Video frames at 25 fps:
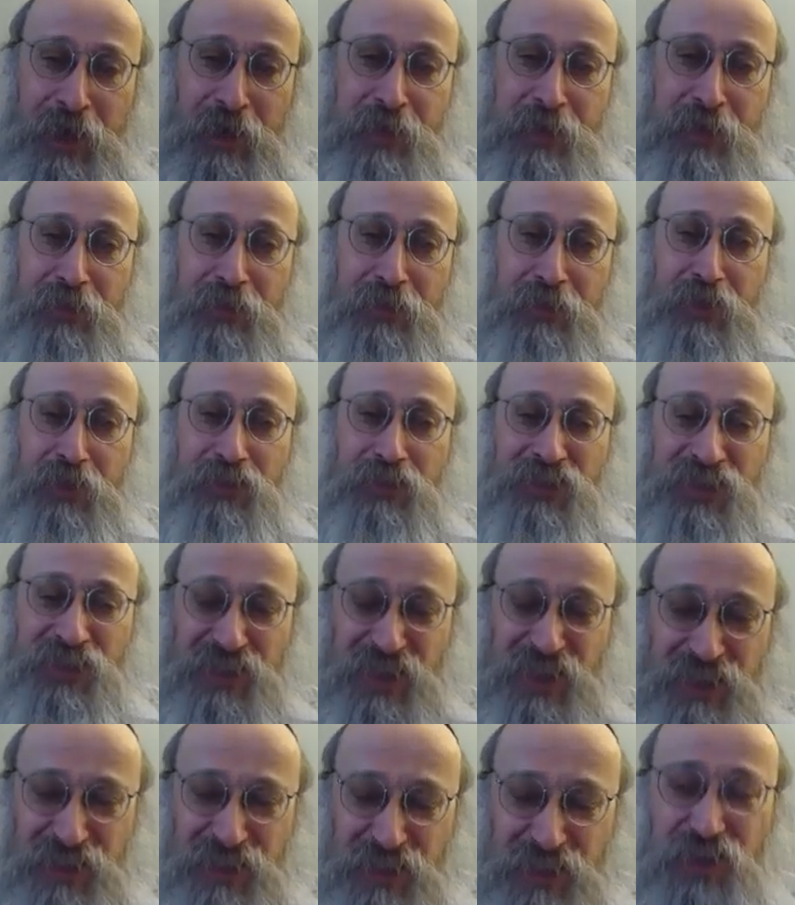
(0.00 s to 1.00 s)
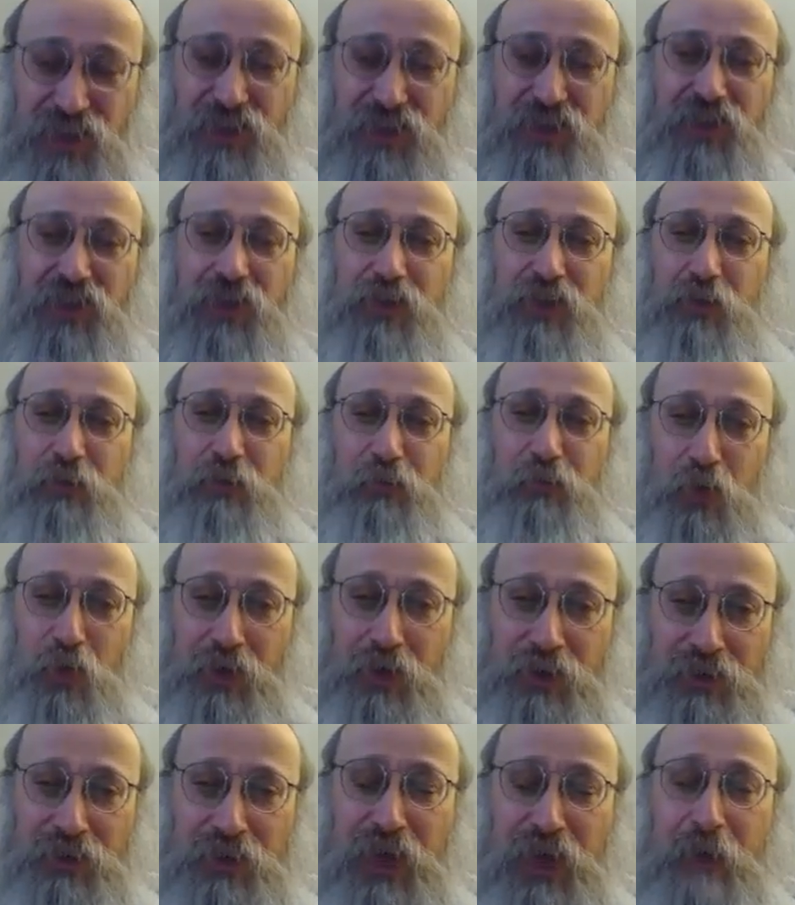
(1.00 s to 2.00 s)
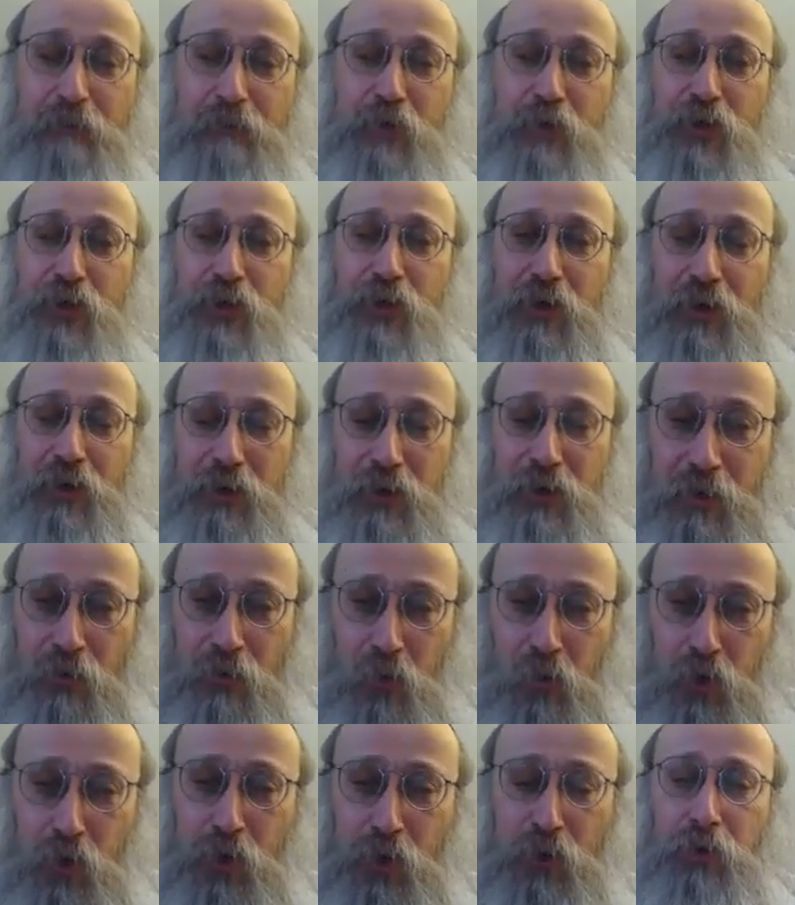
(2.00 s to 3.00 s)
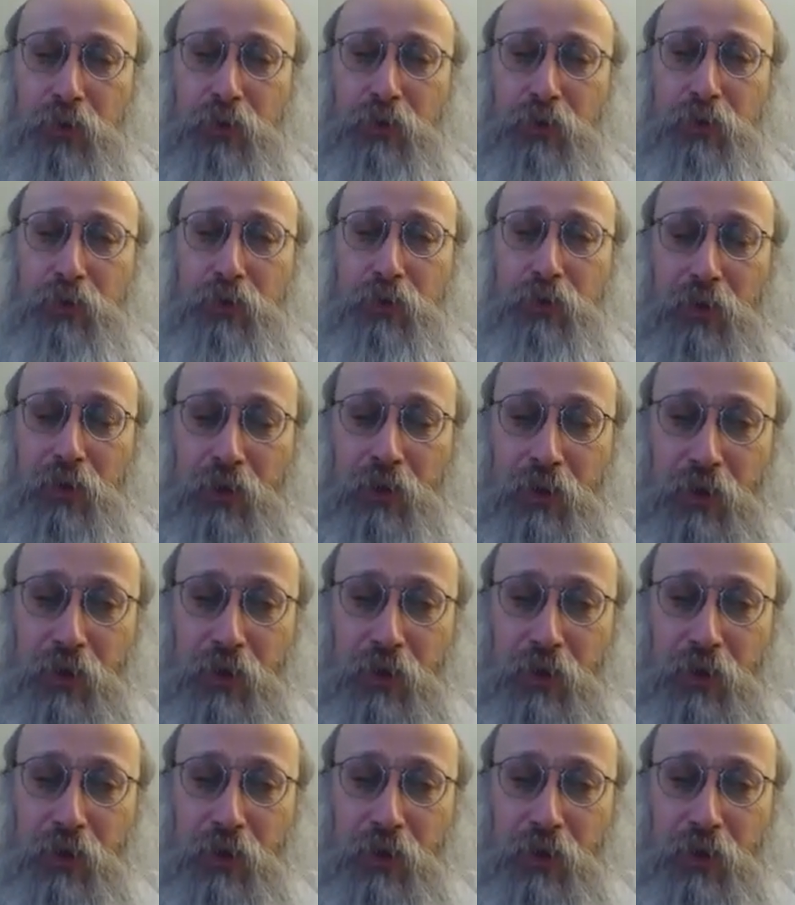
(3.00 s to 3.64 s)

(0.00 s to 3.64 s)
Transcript: and statistics of what is happening in the world